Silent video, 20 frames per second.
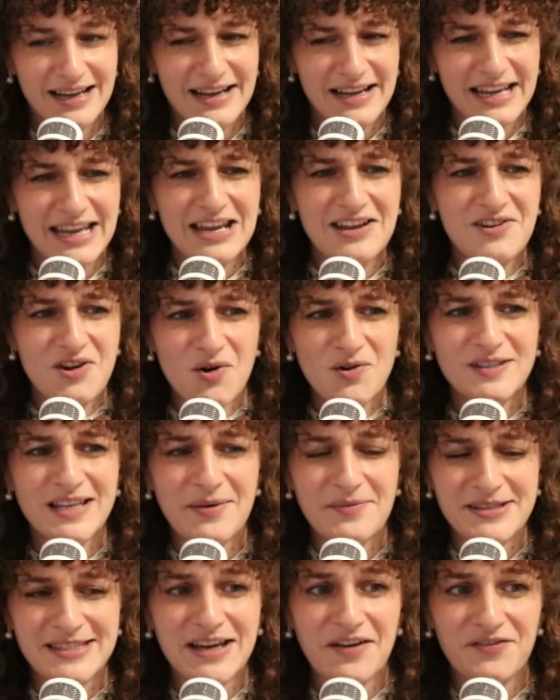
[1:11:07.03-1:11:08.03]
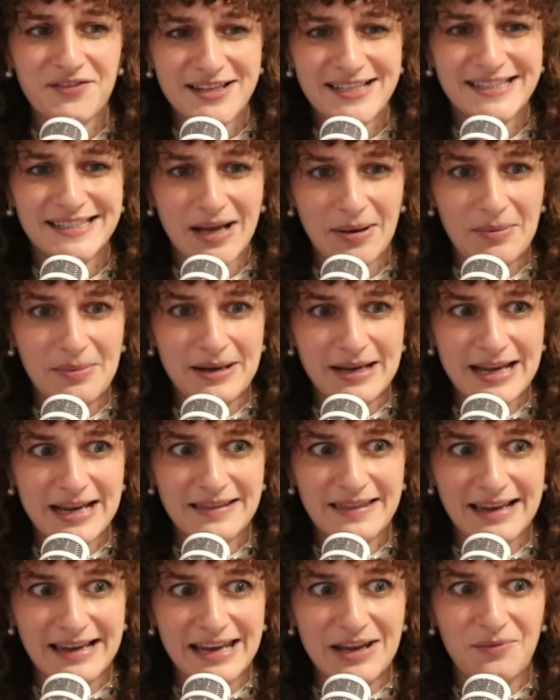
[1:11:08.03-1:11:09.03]
he knows I was definitely somebody
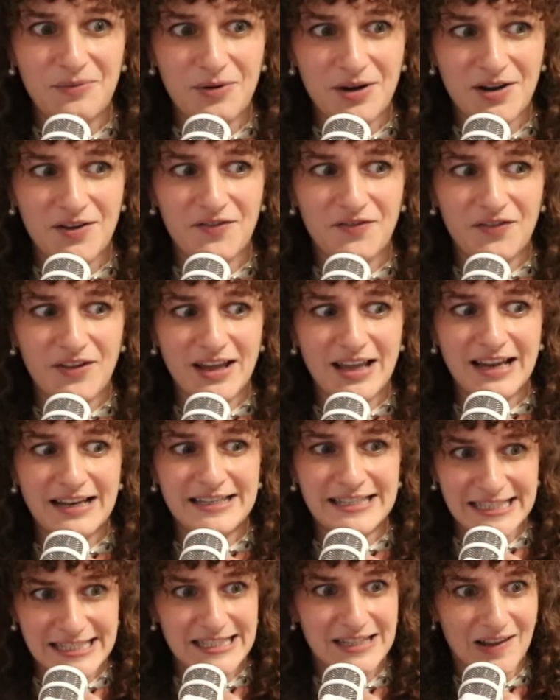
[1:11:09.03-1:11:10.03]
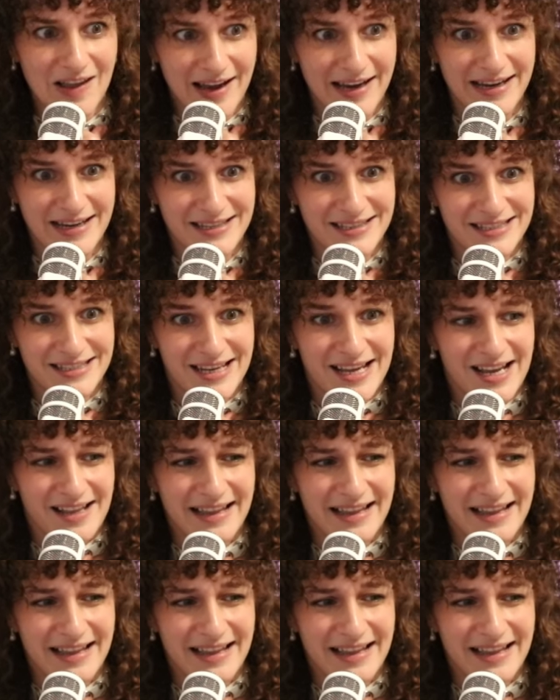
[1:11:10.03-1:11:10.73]
that he would have disliked.